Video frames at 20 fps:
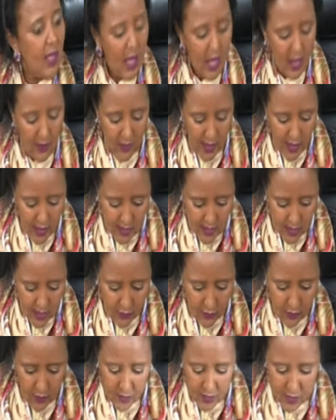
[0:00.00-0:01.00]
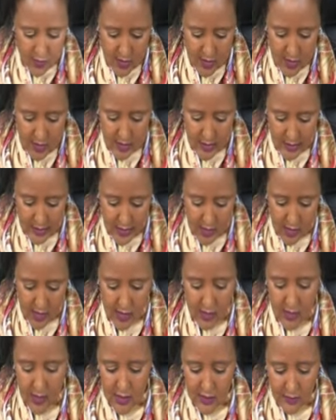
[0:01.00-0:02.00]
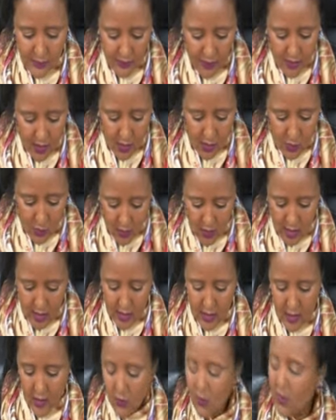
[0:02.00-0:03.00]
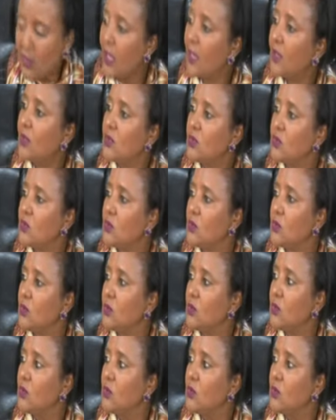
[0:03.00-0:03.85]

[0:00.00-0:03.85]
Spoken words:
arising from the recent incidents. We would like to